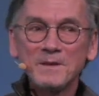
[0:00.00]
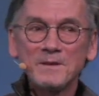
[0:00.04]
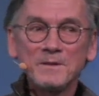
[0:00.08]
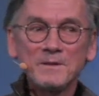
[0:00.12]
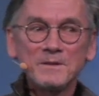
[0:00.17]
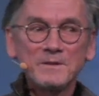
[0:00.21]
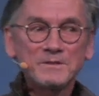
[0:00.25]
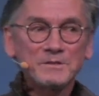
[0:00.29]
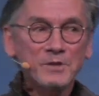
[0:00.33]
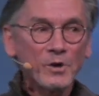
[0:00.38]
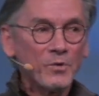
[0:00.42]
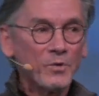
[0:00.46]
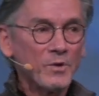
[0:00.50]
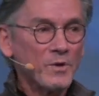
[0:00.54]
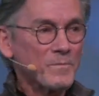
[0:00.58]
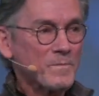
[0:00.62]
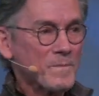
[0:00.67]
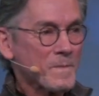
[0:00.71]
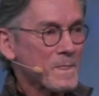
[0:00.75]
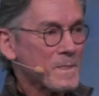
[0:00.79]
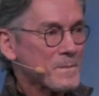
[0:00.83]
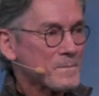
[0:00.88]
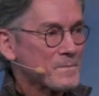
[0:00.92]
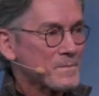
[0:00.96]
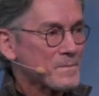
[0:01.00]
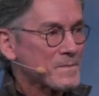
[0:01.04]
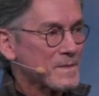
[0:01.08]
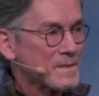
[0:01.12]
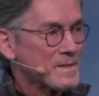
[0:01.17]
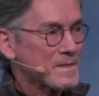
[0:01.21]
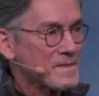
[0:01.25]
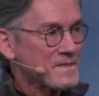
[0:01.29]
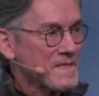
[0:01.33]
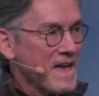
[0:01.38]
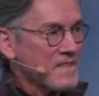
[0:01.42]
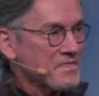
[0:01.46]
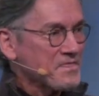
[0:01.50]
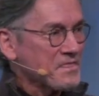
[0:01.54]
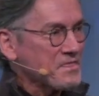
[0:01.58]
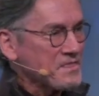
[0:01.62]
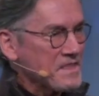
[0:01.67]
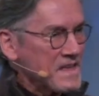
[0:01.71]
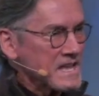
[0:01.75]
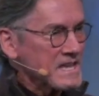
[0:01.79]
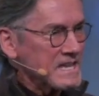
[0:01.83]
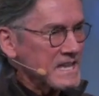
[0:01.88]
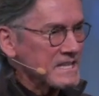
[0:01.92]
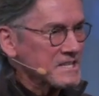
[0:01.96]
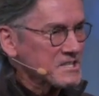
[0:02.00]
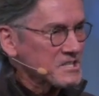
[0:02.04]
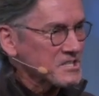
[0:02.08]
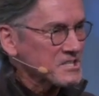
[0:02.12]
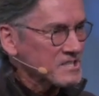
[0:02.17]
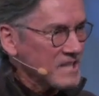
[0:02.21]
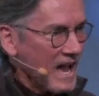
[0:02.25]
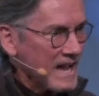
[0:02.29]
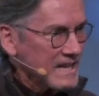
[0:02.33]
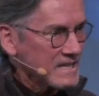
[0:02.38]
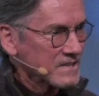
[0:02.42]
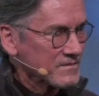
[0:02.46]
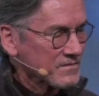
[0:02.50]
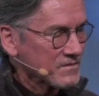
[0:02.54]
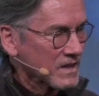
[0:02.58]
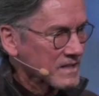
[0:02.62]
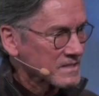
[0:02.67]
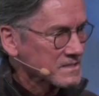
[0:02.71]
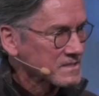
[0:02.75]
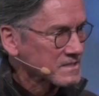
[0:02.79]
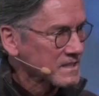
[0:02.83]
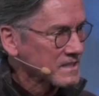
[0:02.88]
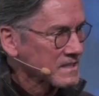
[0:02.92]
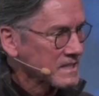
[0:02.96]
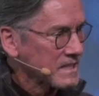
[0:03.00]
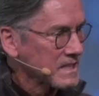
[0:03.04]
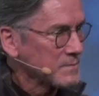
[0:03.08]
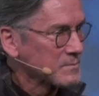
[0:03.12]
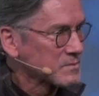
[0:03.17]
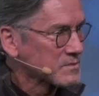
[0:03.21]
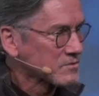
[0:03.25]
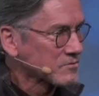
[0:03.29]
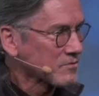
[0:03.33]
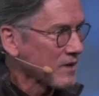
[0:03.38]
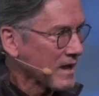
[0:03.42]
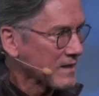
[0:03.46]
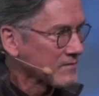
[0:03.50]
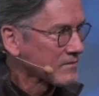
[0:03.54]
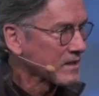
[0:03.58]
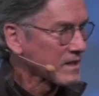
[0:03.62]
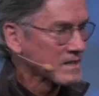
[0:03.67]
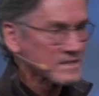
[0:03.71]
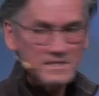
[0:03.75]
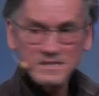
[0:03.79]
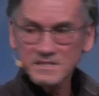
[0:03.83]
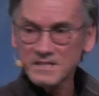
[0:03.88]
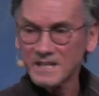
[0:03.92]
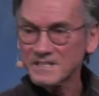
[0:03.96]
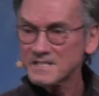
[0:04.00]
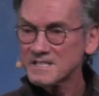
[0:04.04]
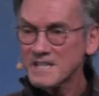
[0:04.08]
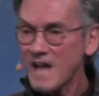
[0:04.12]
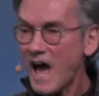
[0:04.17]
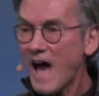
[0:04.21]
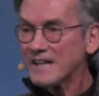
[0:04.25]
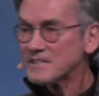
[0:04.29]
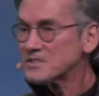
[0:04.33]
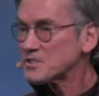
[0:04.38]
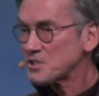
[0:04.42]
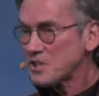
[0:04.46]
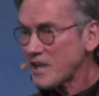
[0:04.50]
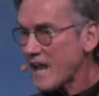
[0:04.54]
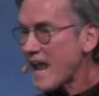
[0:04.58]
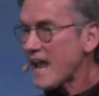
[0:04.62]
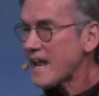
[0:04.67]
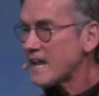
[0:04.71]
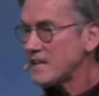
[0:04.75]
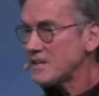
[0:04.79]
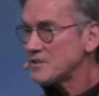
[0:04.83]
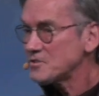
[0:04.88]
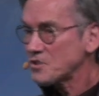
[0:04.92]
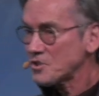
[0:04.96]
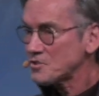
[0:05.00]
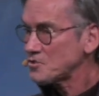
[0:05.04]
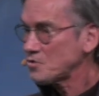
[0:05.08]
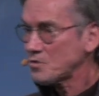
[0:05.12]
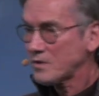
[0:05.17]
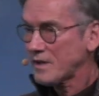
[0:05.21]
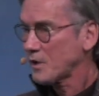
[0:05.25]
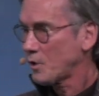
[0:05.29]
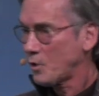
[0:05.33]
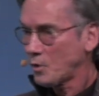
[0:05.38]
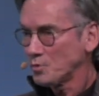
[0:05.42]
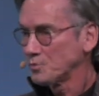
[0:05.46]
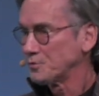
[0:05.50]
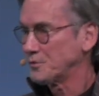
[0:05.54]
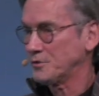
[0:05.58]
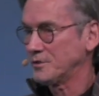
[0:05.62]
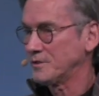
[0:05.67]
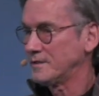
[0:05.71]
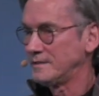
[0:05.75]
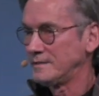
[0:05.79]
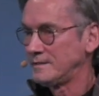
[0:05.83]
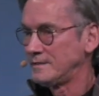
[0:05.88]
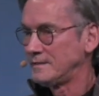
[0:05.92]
So that thing inside of us that keeps driving us does not change as you get older.